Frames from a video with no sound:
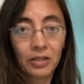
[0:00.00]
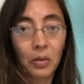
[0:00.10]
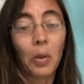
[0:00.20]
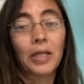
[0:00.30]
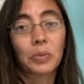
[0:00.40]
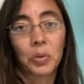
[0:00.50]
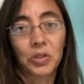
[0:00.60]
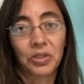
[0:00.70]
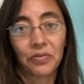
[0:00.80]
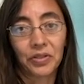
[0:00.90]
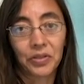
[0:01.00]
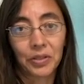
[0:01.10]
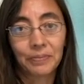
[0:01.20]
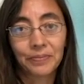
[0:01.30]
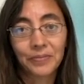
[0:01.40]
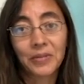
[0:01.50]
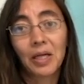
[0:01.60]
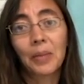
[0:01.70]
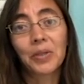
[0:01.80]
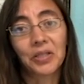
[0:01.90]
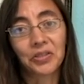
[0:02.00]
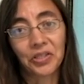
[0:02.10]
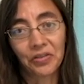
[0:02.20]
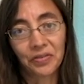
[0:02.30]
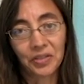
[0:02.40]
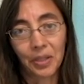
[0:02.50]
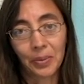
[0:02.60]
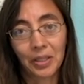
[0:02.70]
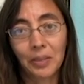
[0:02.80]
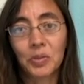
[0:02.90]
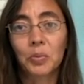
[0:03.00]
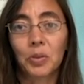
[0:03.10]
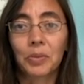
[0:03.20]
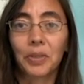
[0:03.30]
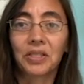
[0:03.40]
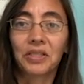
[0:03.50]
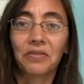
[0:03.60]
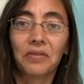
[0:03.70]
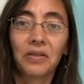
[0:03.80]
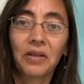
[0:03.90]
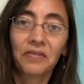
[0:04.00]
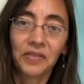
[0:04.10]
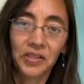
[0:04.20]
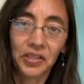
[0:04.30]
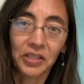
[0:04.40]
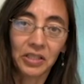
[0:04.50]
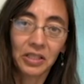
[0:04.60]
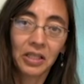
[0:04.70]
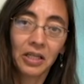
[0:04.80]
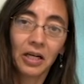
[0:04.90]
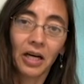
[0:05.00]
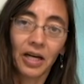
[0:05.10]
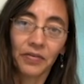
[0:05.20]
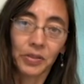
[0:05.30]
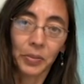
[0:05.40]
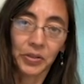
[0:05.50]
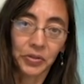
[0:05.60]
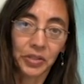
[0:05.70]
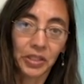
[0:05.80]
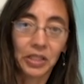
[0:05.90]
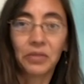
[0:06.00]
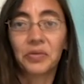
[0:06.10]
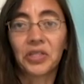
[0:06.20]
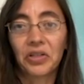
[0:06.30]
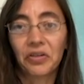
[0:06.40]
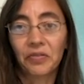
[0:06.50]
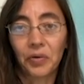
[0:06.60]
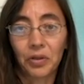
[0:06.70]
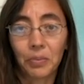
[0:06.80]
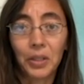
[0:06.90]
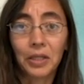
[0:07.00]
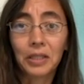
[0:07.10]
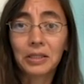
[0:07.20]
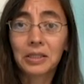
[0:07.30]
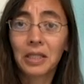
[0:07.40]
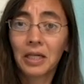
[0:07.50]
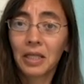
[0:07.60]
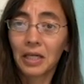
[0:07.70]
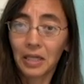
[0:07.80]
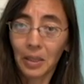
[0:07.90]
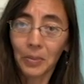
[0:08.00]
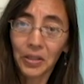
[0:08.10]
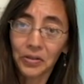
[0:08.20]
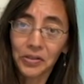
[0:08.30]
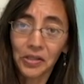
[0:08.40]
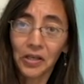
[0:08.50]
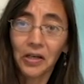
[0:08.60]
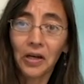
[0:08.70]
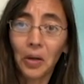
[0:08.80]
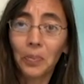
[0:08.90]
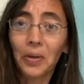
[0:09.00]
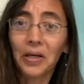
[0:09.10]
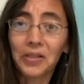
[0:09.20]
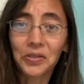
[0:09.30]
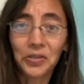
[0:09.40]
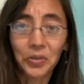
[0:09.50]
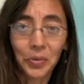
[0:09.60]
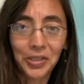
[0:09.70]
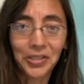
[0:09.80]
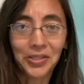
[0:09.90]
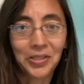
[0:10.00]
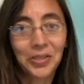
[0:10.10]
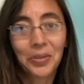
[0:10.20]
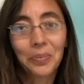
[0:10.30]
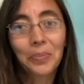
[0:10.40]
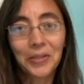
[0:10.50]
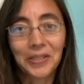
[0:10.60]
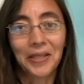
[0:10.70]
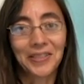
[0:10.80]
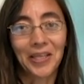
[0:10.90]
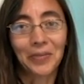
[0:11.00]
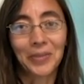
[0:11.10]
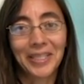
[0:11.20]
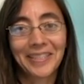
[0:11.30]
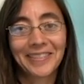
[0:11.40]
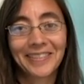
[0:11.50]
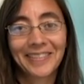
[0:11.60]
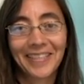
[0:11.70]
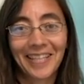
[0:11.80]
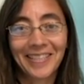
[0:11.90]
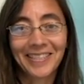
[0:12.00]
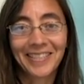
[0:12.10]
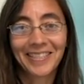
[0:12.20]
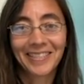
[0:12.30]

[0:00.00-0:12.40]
the widest portion of their joint. I'm Dr. Jennifer Stebbing. I'm a sports medicine physician. I have a specialty in regenerative orthopedics, and I'm here to help answer your questions. Please contact me. Thanks.